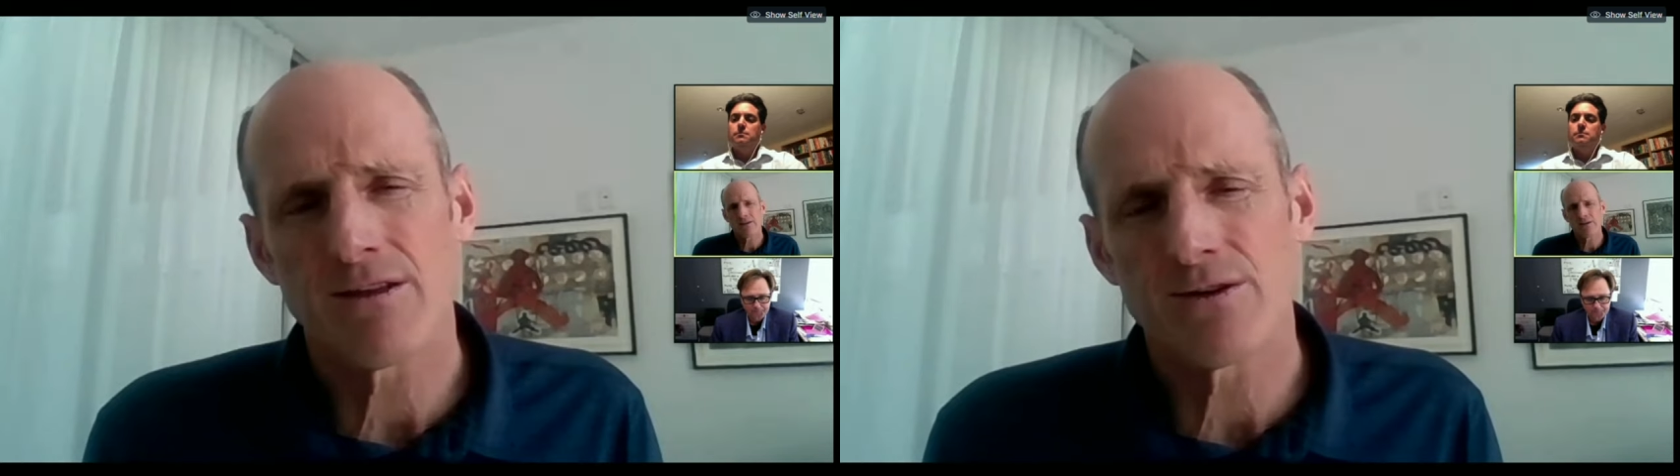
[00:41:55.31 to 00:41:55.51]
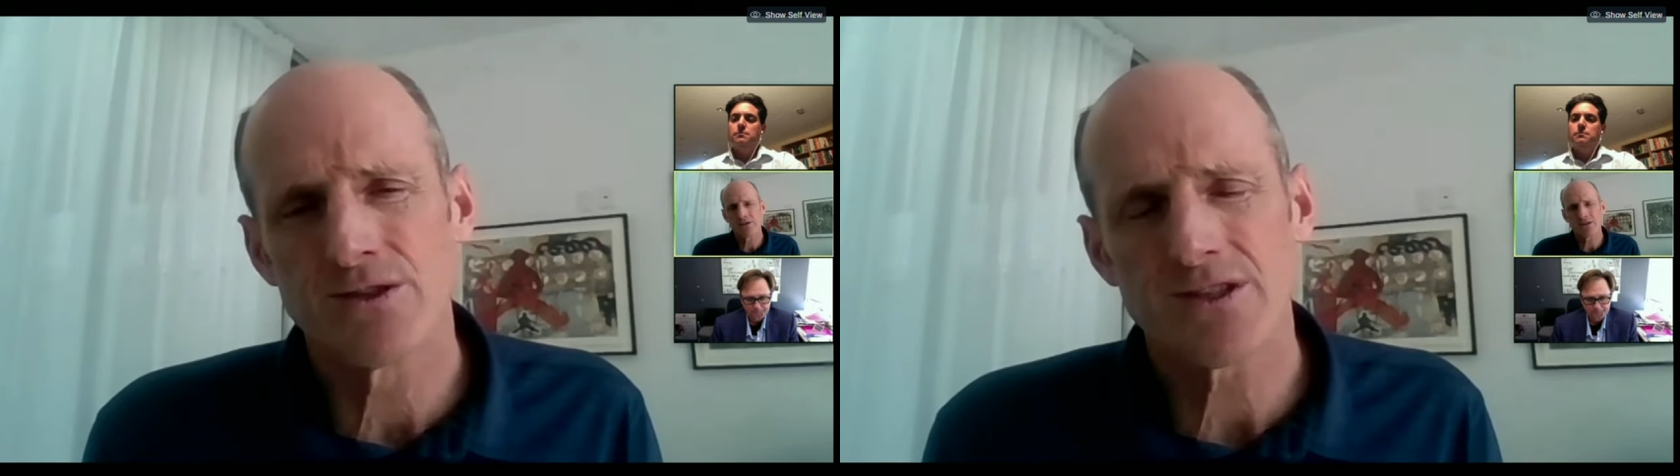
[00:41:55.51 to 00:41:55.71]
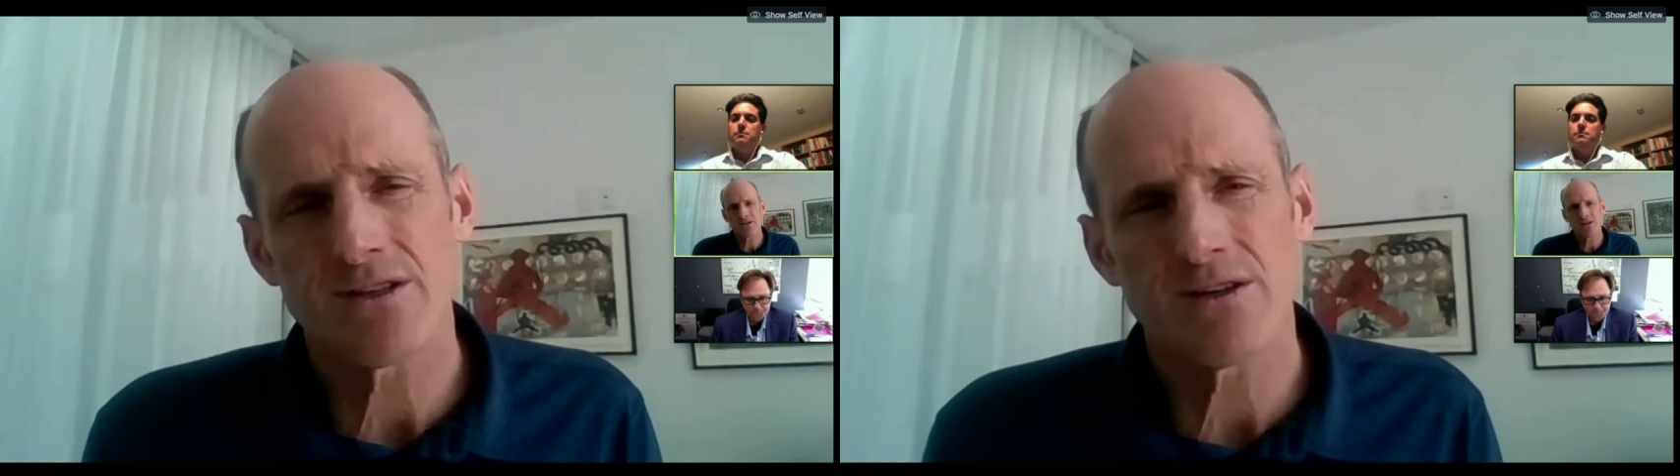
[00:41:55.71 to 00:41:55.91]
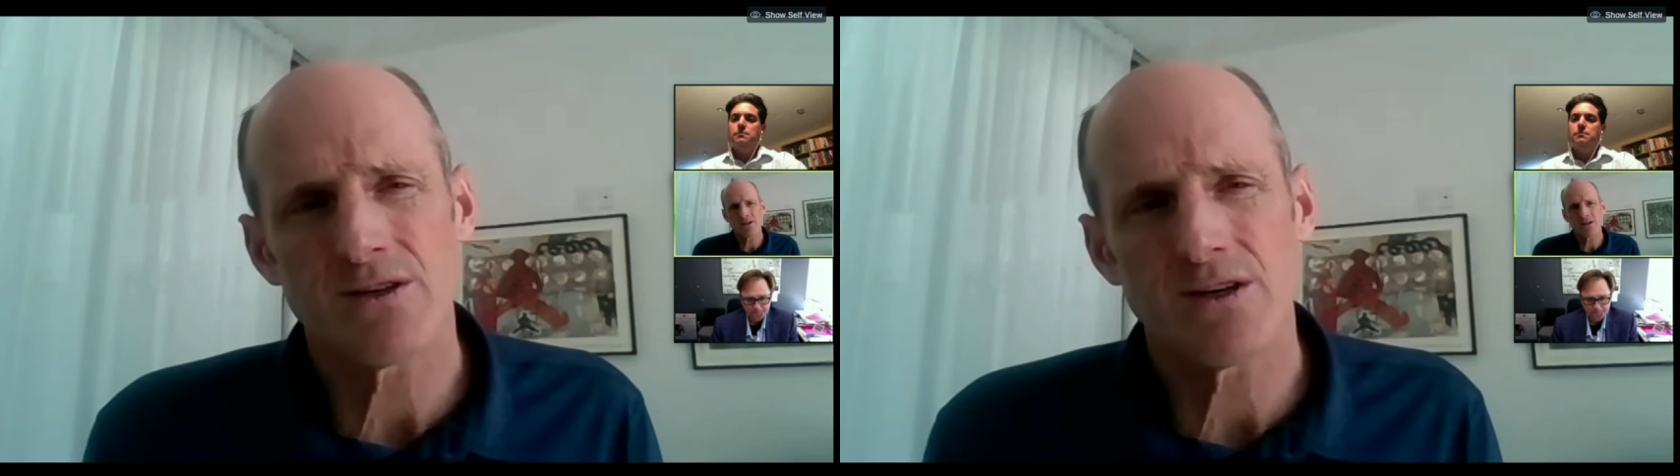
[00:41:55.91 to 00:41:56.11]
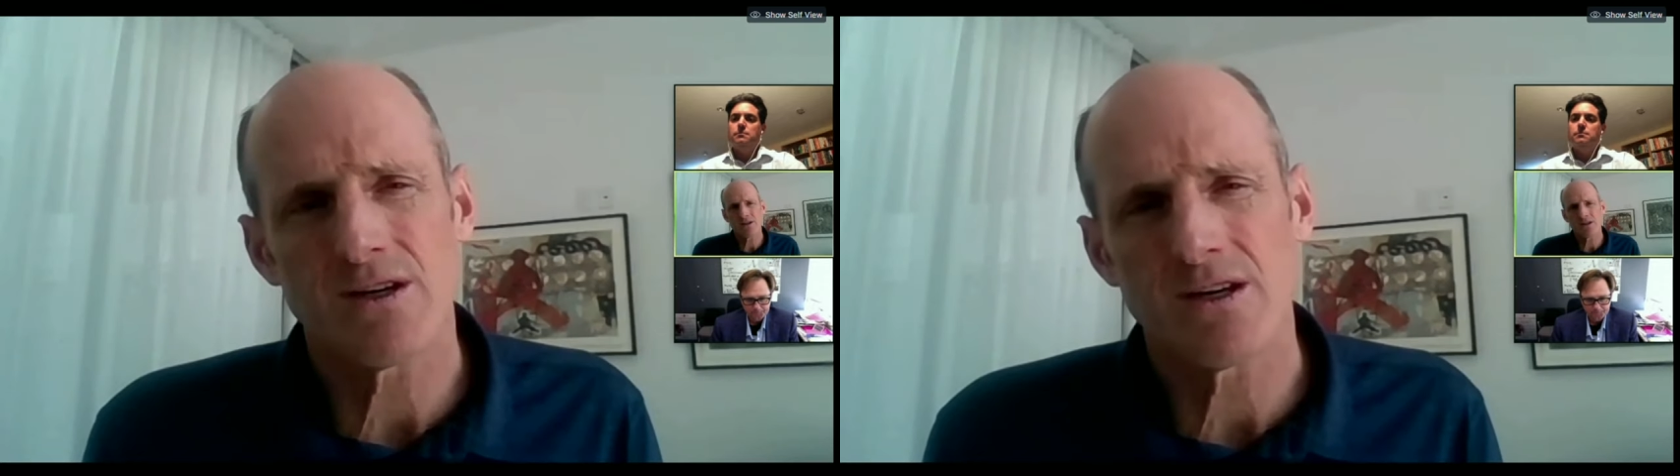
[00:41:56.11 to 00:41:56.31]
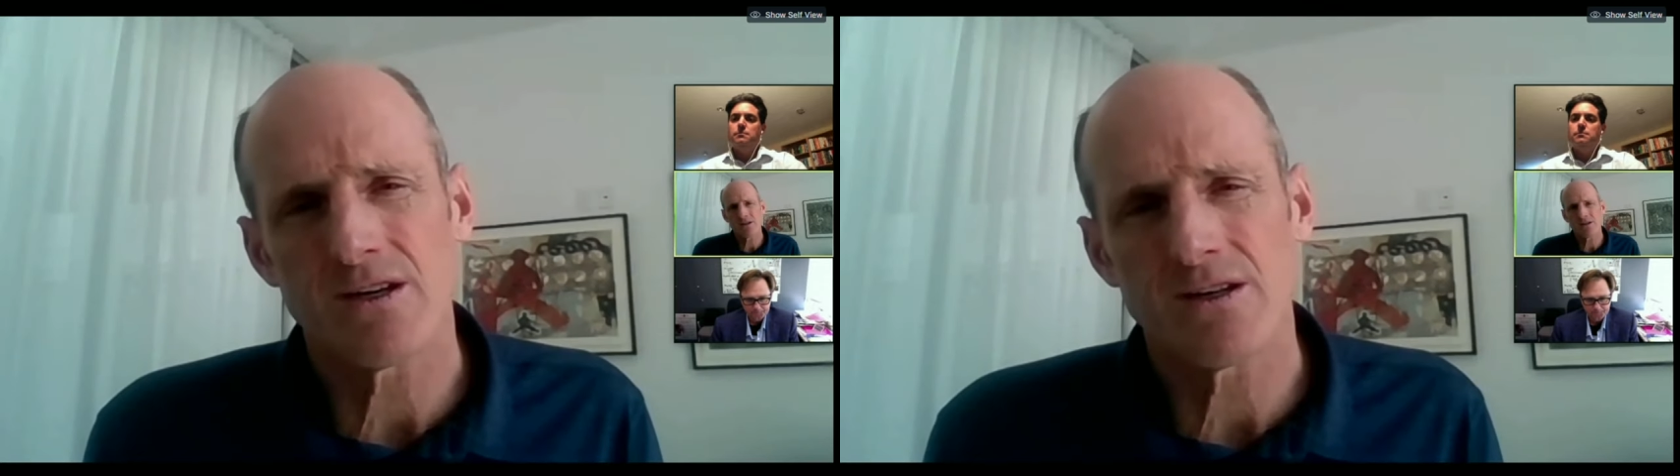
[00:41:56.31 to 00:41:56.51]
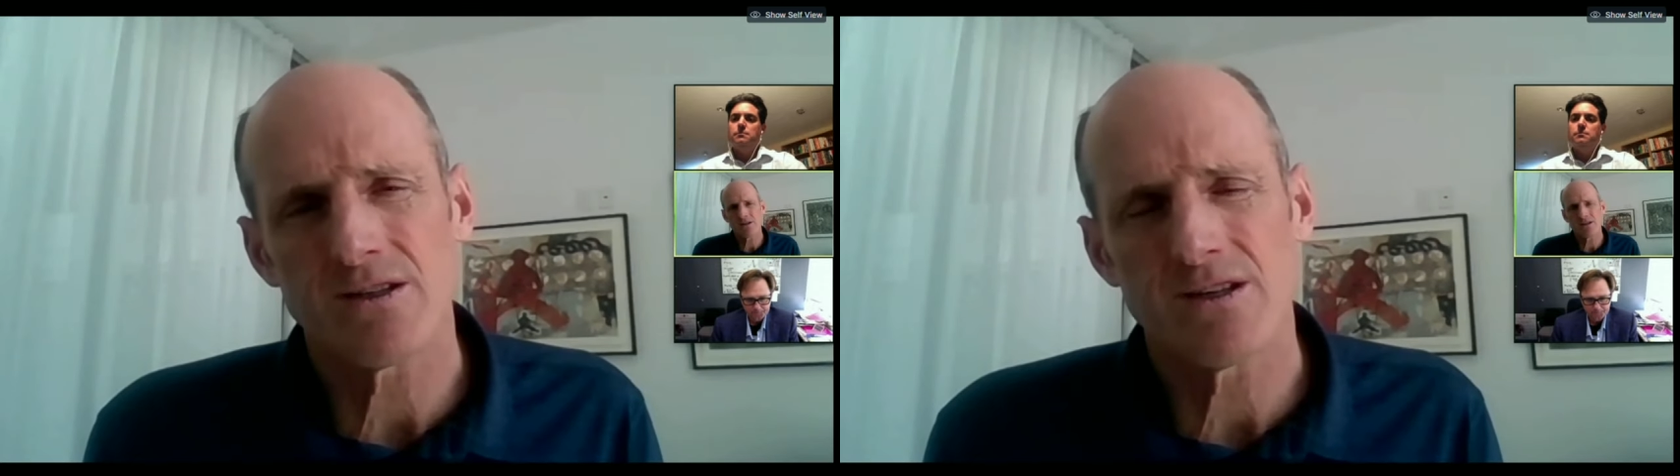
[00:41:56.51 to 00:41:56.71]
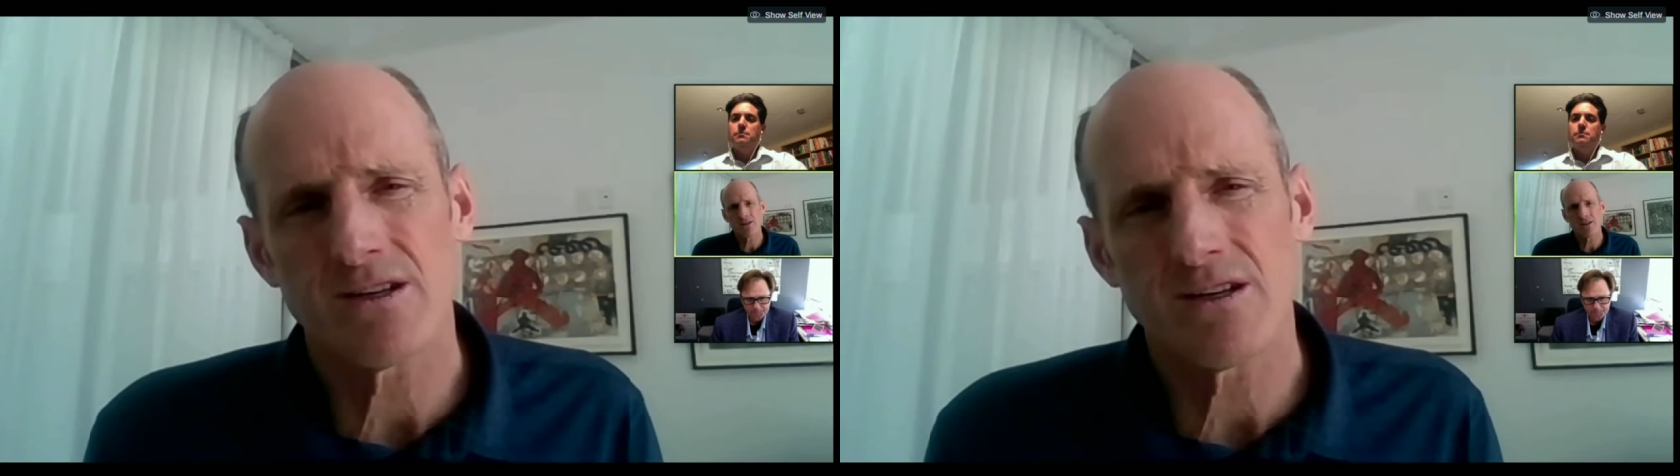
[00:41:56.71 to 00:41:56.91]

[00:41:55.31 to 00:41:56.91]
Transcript: those are, are,